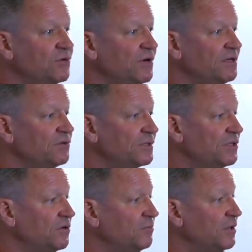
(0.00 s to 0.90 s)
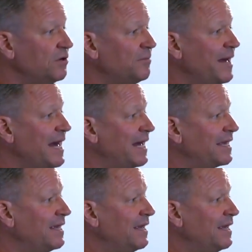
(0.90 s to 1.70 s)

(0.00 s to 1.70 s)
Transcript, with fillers: oil with no blowback.